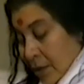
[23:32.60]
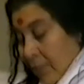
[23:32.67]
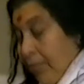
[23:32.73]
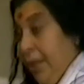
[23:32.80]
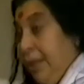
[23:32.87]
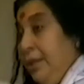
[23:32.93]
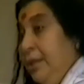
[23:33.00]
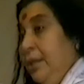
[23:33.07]

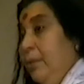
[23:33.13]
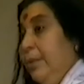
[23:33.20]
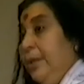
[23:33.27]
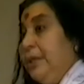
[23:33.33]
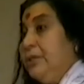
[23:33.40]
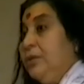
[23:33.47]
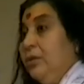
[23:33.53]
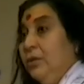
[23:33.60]
But in the
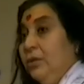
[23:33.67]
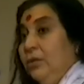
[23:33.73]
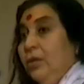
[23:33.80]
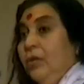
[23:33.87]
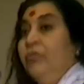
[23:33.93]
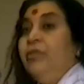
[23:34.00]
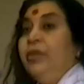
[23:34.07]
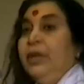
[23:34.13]
West, on the
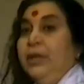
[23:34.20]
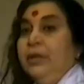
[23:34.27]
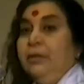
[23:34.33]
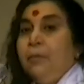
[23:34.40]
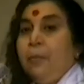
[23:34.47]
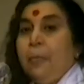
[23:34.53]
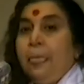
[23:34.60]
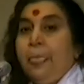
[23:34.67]
contrary,
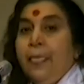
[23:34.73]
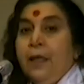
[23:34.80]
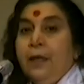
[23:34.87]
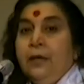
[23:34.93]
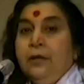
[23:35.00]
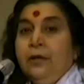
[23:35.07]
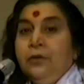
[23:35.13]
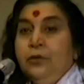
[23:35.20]

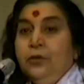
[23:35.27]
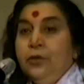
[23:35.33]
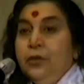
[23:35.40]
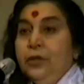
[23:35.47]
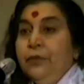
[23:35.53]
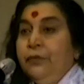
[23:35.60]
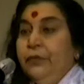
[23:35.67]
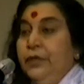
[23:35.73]

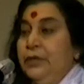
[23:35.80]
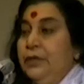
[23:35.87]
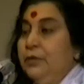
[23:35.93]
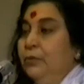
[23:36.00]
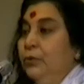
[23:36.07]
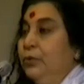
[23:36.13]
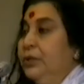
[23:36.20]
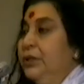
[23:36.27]
though the first
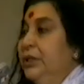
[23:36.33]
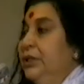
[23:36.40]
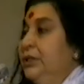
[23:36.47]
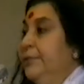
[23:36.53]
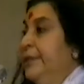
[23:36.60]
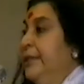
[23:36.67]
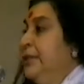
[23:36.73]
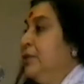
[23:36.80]
motion is
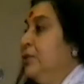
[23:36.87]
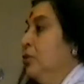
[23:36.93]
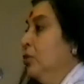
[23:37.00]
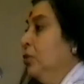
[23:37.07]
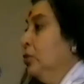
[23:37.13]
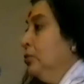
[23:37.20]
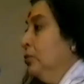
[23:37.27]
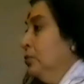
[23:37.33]
very
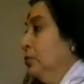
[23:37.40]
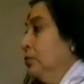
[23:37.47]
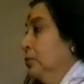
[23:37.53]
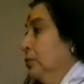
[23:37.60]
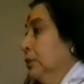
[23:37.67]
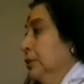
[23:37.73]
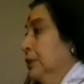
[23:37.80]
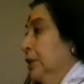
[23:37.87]
slow,
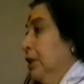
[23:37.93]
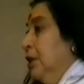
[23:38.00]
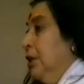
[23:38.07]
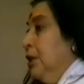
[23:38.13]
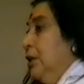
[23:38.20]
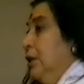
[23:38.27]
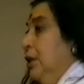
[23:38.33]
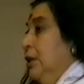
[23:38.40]

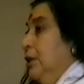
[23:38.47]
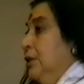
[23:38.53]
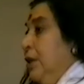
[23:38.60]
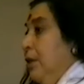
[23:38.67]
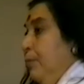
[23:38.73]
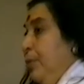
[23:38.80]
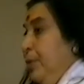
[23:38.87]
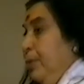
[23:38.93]

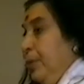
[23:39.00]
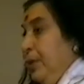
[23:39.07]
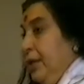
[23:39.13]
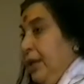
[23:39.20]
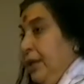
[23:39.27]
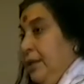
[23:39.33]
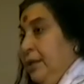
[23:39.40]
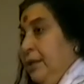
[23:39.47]
some people
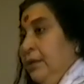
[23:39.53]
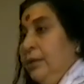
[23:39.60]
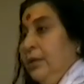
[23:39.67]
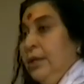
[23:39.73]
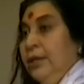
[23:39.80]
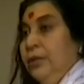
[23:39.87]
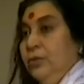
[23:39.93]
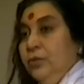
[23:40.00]
get it
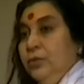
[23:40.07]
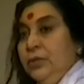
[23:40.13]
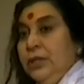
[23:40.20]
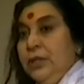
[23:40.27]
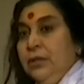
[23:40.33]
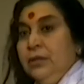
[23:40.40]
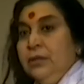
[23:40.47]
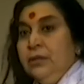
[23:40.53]
and lose
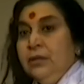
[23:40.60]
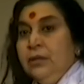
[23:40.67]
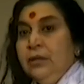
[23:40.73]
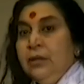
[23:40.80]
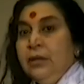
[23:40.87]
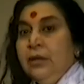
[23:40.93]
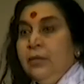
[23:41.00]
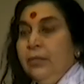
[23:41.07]
it,
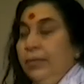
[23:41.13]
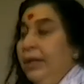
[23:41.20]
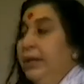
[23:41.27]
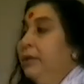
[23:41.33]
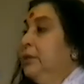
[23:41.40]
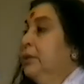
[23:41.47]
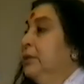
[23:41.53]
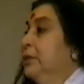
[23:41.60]

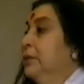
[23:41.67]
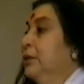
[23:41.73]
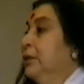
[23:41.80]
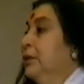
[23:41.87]
but